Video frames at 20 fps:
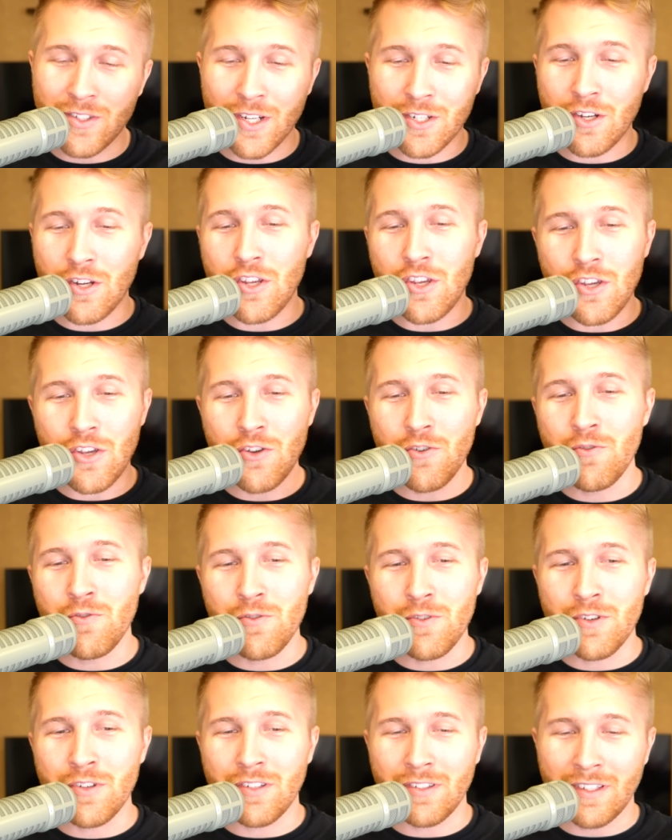such a
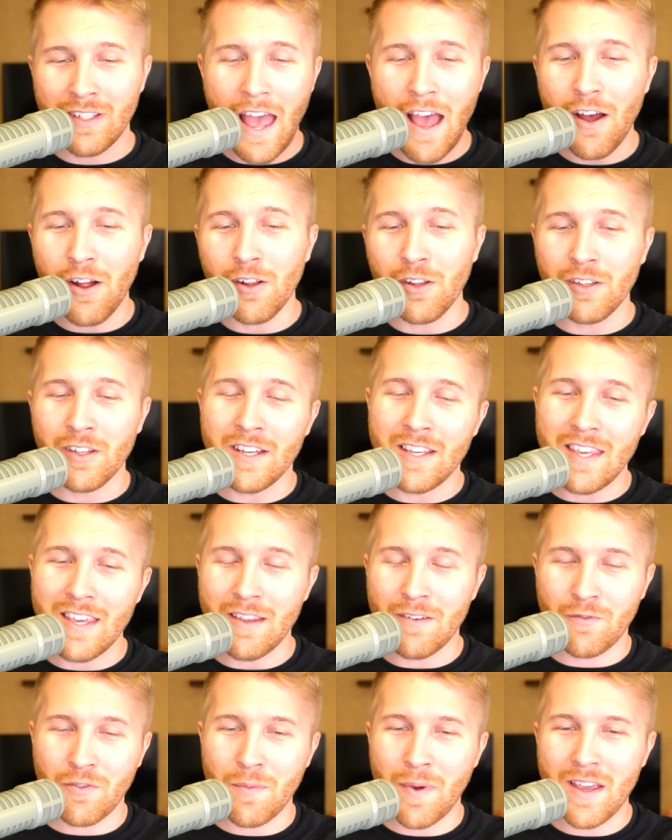huge L
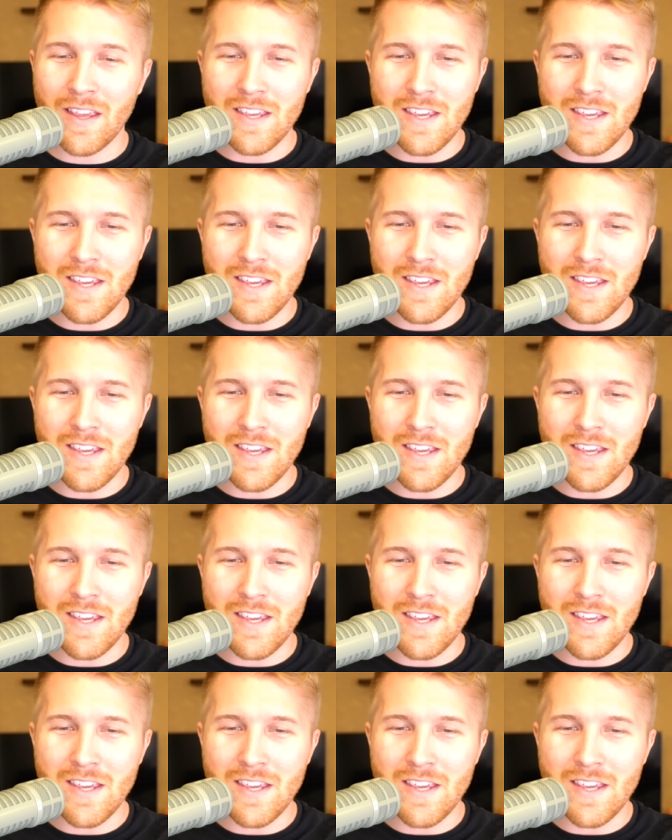again for my